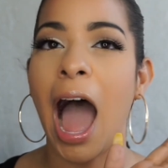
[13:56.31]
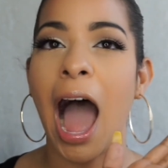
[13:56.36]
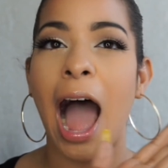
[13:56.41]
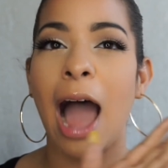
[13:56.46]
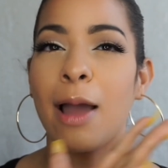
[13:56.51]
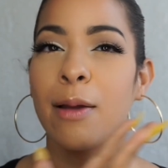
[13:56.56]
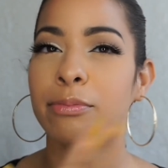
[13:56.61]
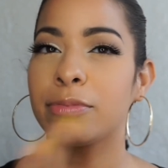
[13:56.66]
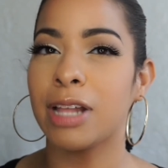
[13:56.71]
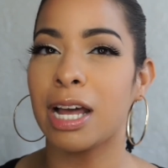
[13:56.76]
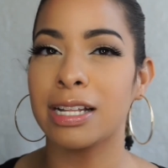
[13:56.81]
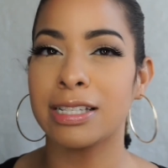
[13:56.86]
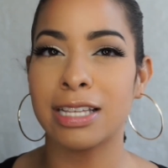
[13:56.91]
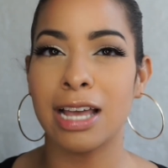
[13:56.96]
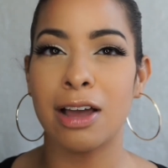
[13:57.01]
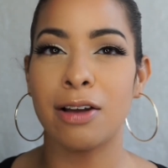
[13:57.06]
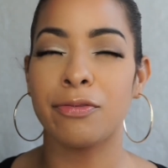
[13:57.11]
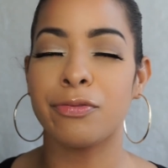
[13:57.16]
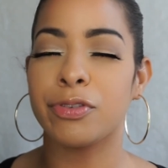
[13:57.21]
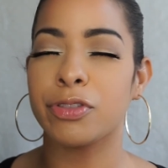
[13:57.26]
I'm not
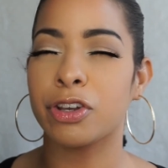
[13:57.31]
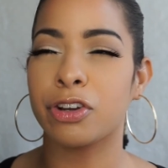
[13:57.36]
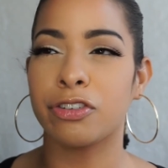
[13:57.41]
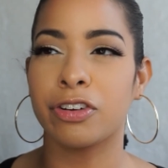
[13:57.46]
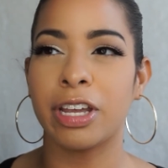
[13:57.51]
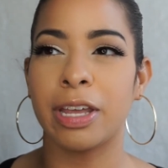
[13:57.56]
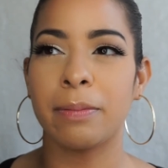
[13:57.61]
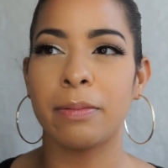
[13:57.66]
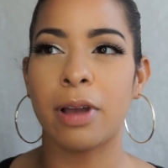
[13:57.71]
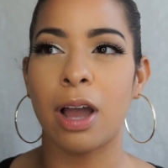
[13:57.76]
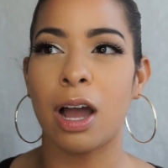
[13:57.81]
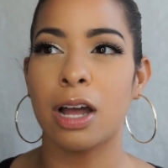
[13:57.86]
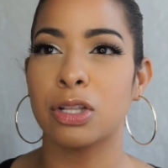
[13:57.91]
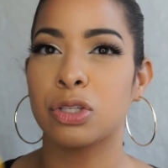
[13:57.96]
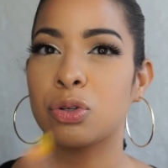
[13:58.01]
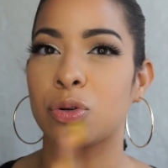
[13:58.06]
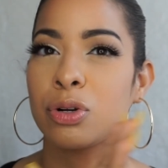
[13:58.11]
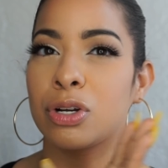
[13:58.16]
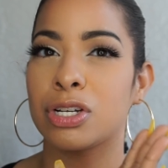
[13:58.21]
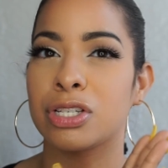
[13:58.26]
down for the cream
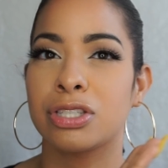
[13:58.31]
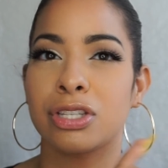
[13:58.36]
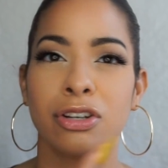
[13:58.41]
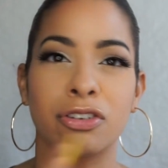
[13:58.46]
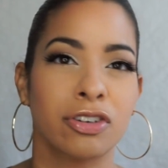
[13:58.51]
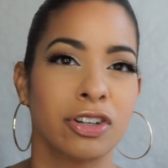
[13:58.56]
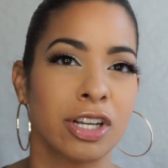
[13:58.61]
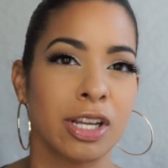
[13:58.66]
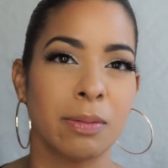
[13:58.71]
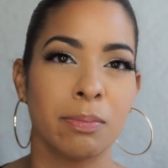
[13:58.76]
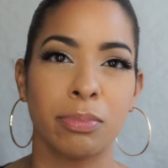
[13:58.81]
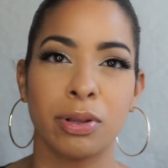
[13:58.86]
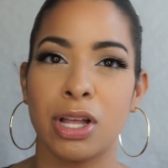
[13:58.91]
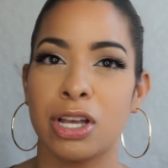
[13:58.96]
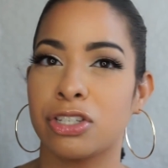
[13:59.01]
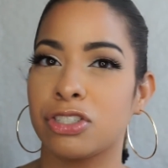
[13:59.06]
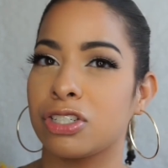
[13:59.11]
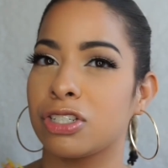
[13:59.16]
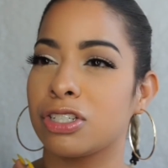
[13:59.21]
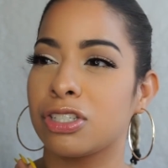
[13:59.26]
contours, the cream
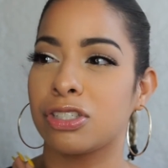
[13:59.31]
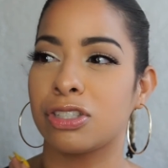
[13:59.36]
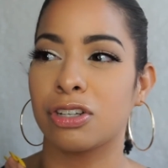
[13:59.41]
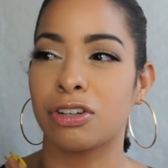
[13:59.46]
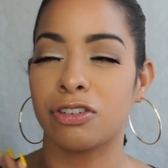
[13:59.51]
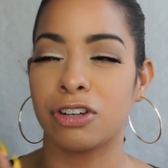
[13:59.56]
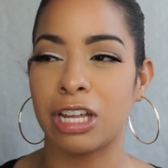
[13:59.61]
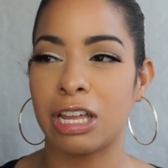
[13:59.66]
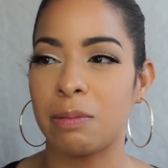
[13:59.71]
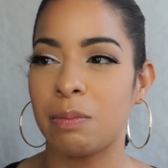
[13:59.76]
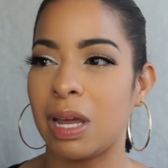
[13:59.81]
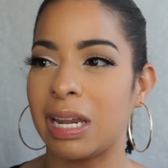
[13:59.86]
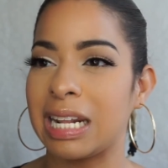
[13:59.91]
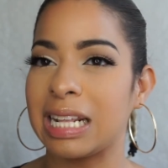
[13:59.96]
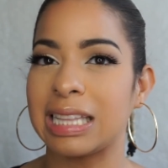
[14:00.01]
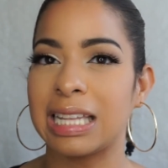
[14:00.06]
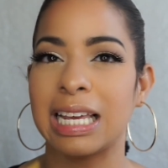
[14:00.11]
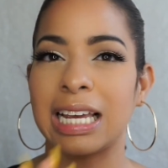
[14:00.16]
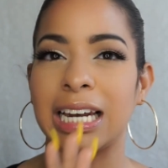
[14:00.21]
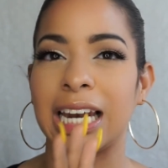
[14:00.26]
blushes, the cream
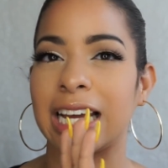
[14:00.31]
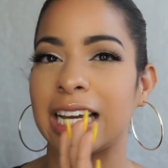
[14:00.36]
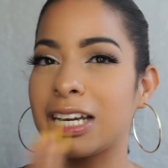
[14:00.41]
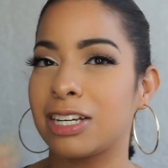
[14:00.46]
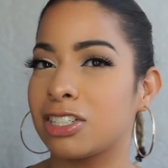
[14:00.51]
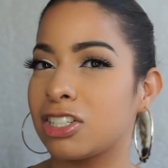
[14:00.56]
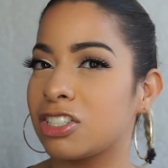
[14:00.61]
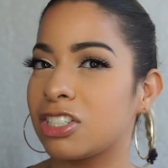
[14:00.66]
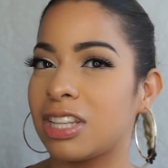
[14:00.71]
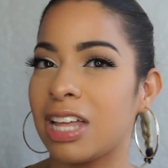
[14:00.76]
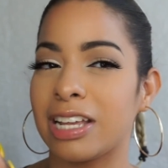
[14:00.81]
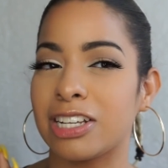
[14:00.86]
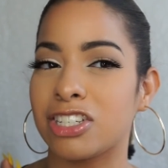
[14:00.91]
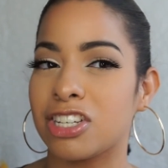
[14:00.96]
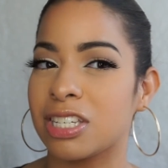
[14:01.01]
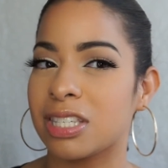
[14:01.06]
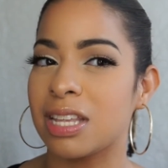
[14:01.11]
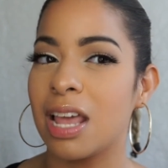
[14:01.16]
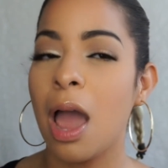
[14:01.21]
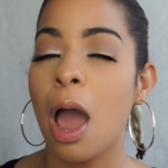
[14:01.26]
anything. Like, that's
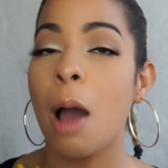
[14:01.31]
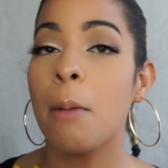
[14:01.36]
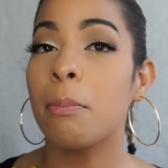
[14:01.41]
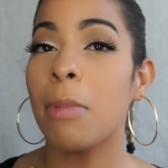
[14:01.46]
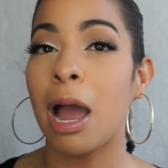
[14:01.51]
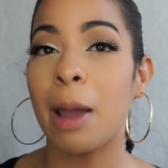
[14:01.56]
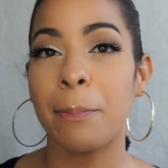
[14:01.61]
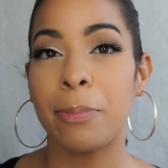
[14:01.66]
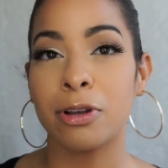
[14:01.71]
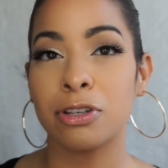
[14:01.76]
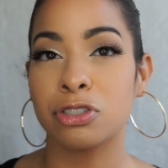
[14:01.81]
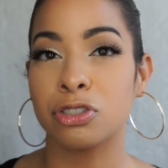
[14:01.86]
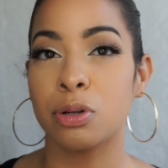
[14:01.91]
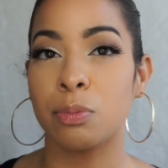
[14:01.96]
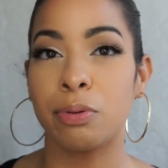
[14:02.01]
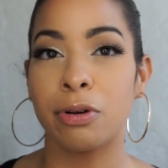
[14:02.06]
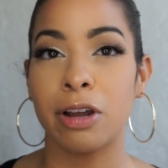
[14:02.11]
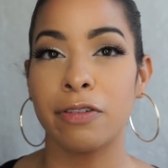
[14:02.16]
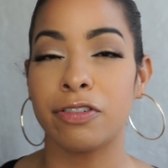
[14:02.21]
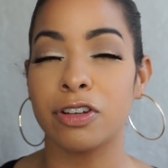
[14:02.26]
just my personal
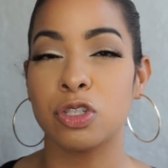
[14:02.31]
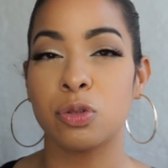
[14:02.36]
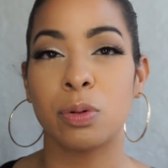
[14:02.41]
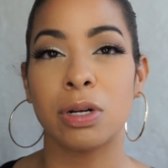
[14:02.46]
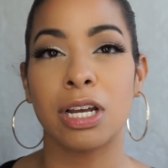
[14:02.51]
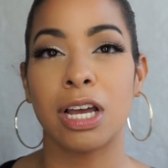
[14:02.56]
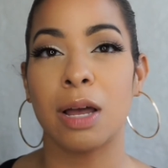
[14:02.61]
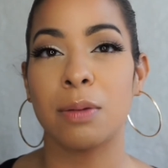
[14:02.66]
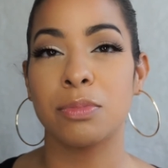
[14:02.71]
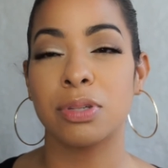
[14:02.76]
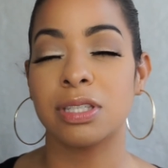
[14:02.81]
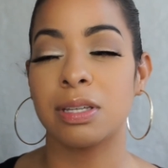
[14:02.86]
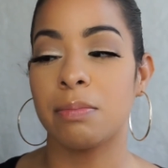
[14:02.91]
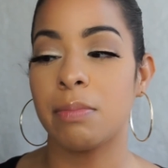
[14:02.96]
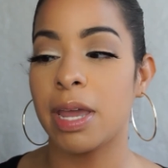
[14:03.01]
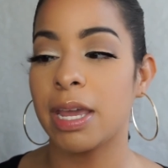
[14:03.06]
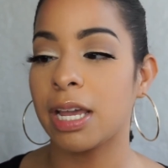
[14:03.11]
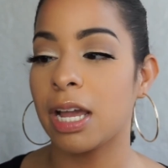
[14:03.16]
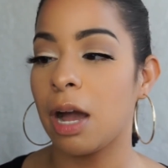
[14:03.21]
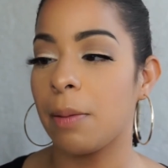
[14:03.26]
preference when it comes to
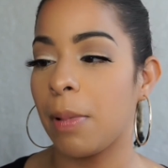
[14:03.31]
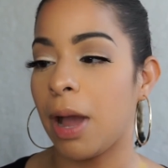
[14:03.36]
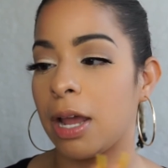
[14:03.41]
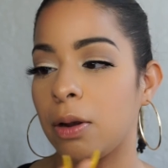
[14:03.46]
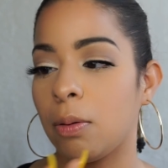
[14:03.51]
makeup.